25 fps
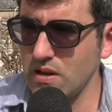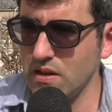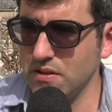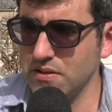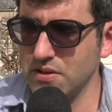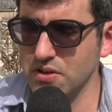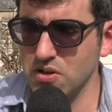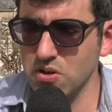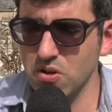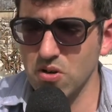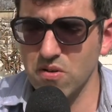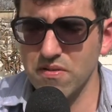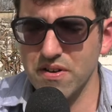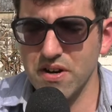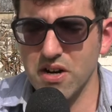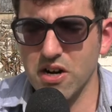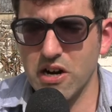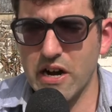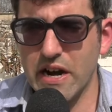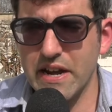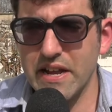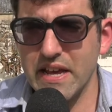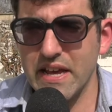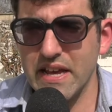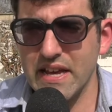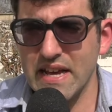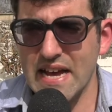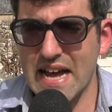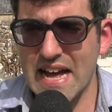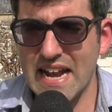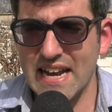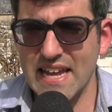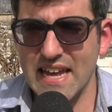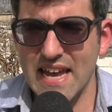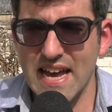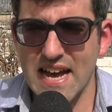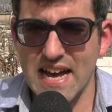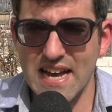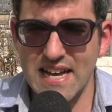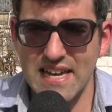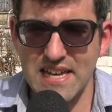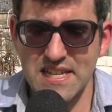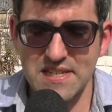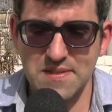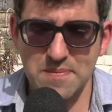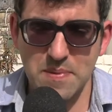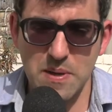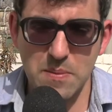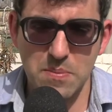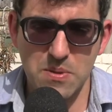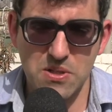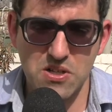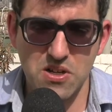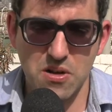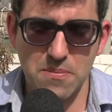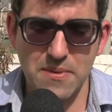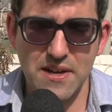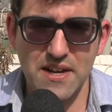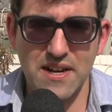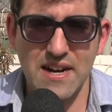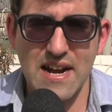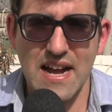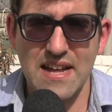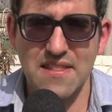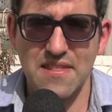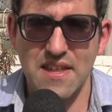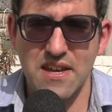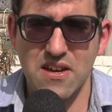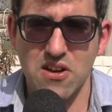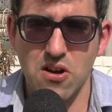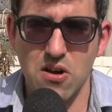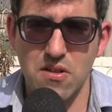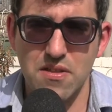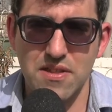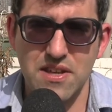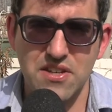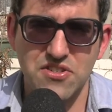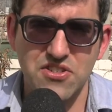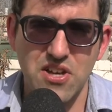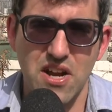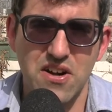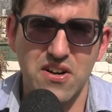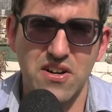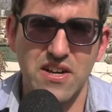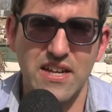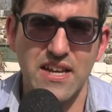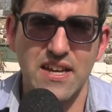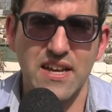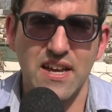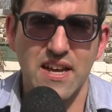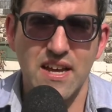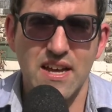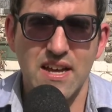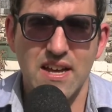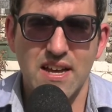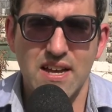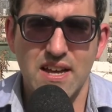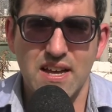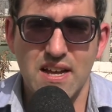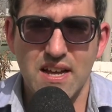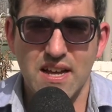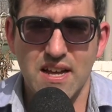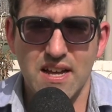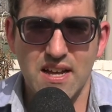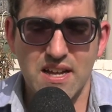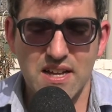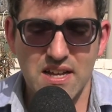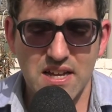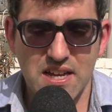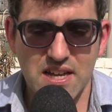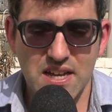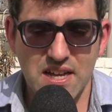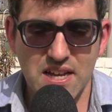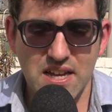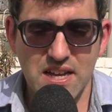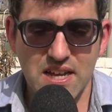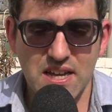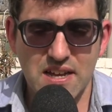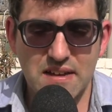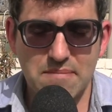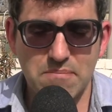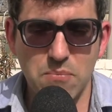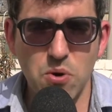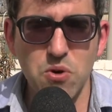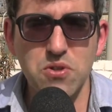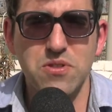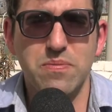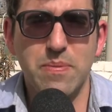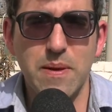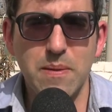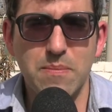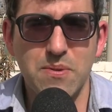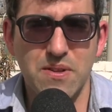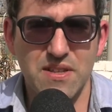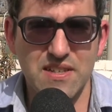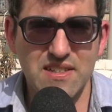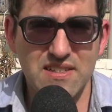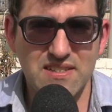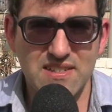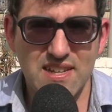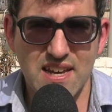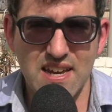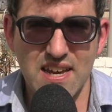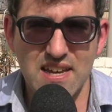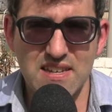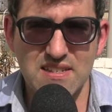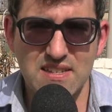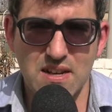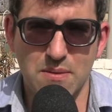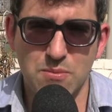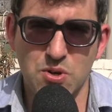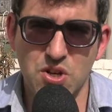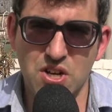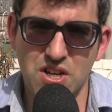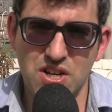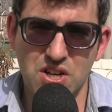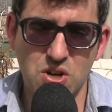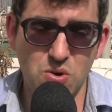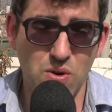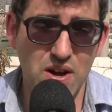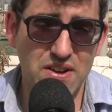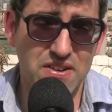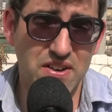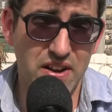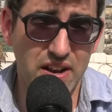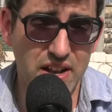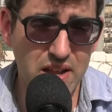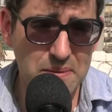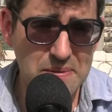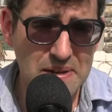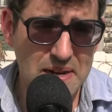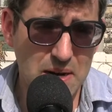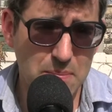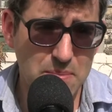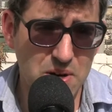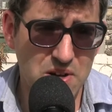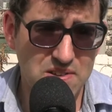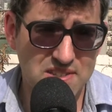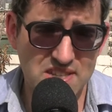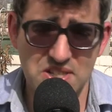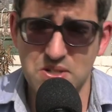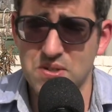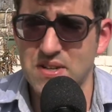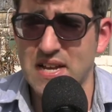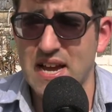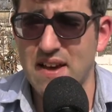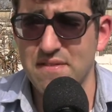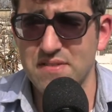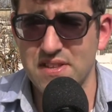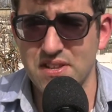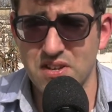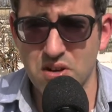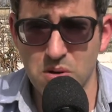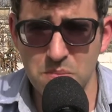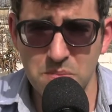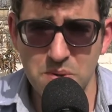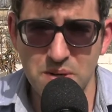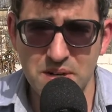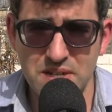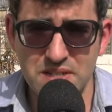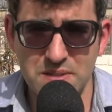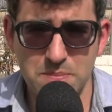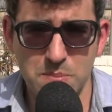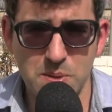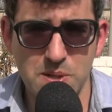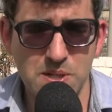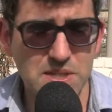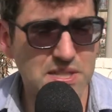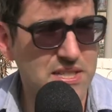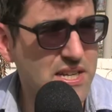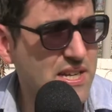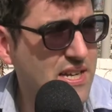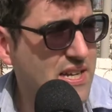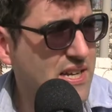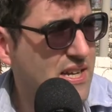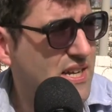the goal regarding Aliyah is people come here and they generally, most people these days, and I'm going to go out on a limb here because I don't have the numbers, but